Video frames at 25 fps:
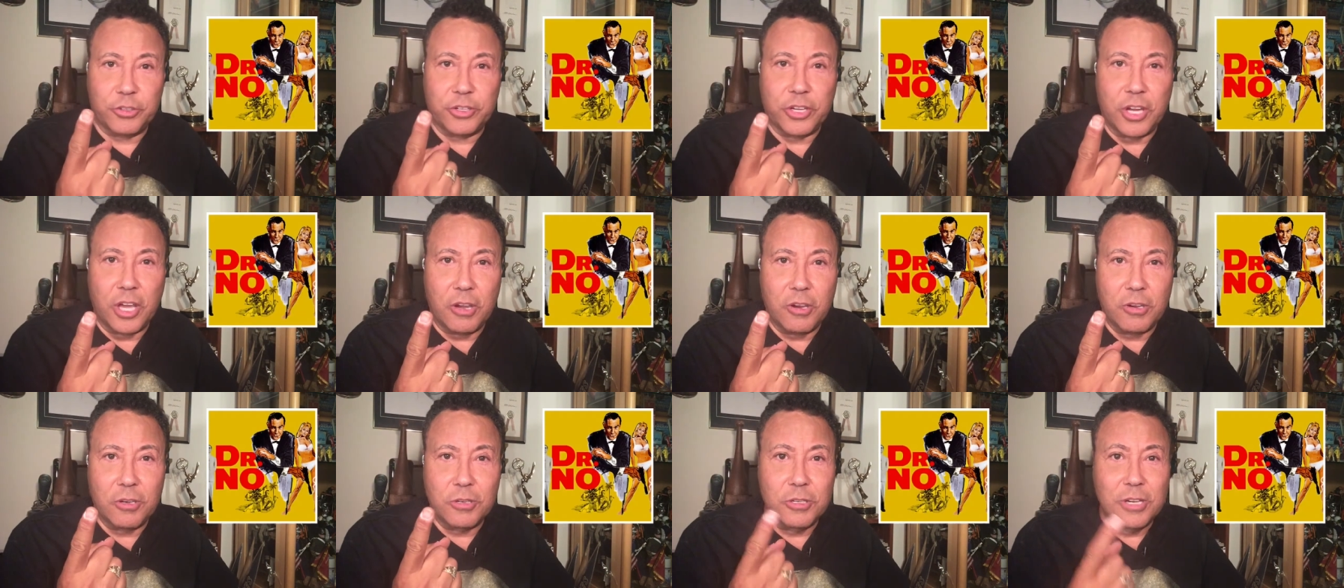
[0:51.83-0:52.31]

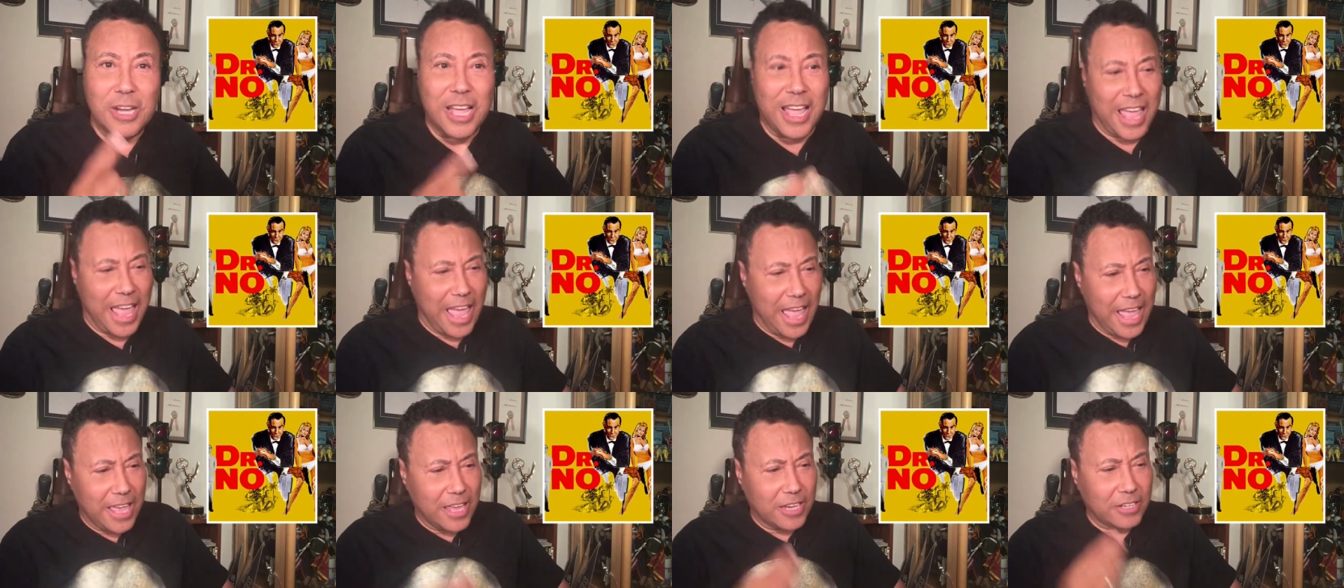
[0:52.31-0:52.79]
No
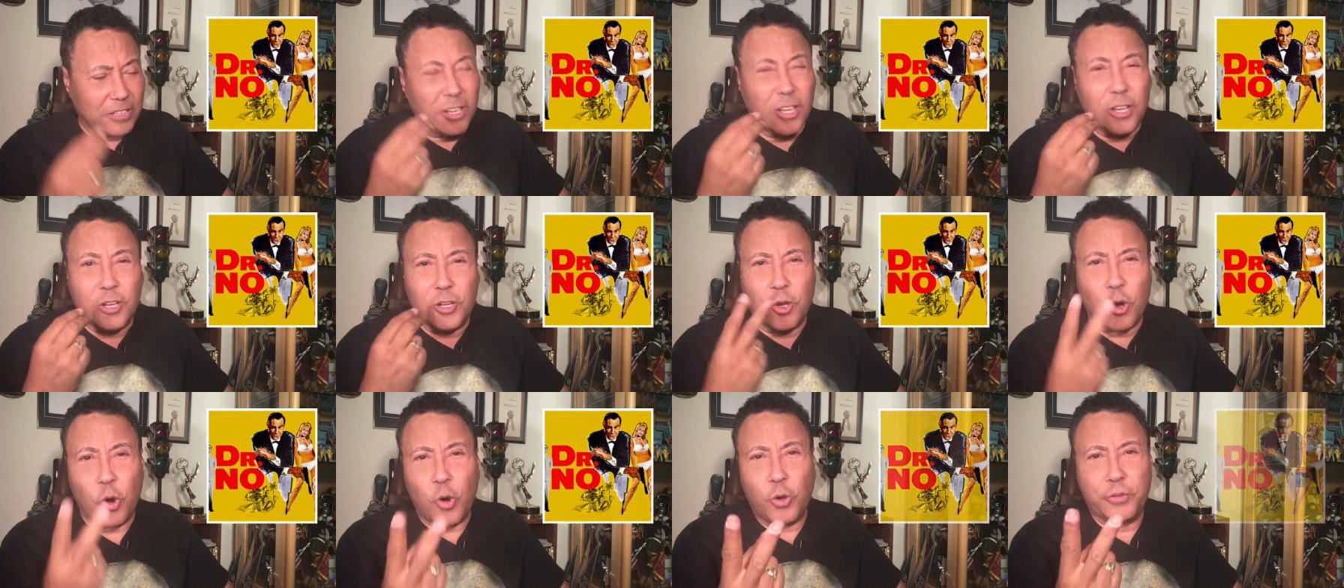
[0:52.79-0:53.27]
and
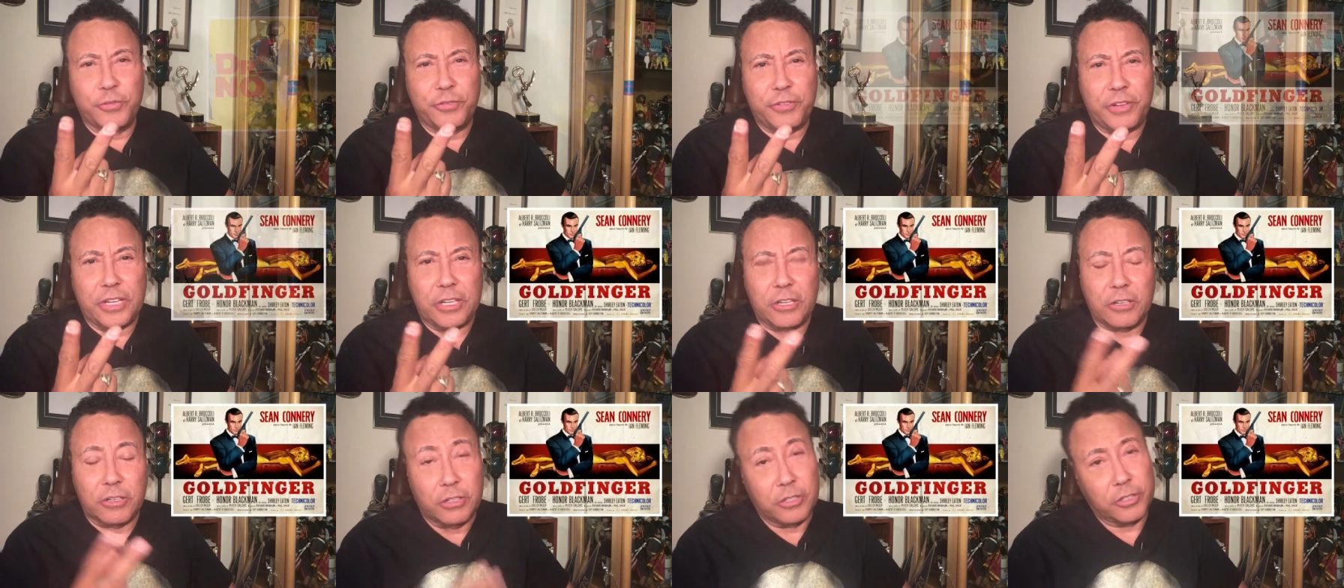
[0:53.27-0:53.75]

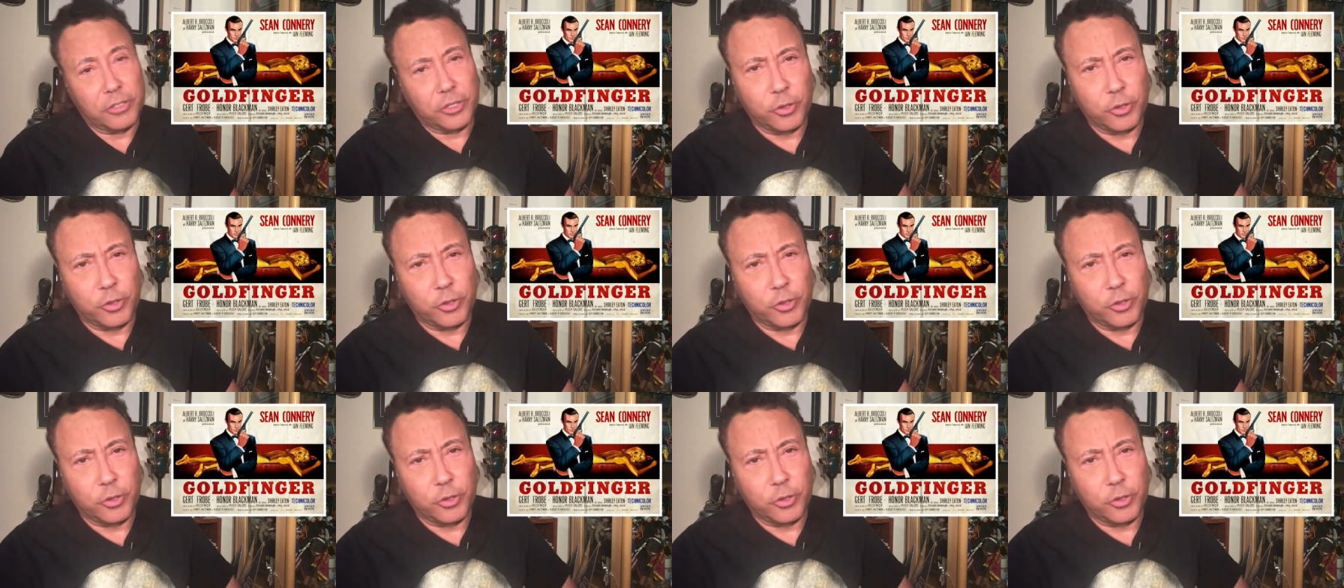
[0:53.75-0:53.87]
Goldfinger.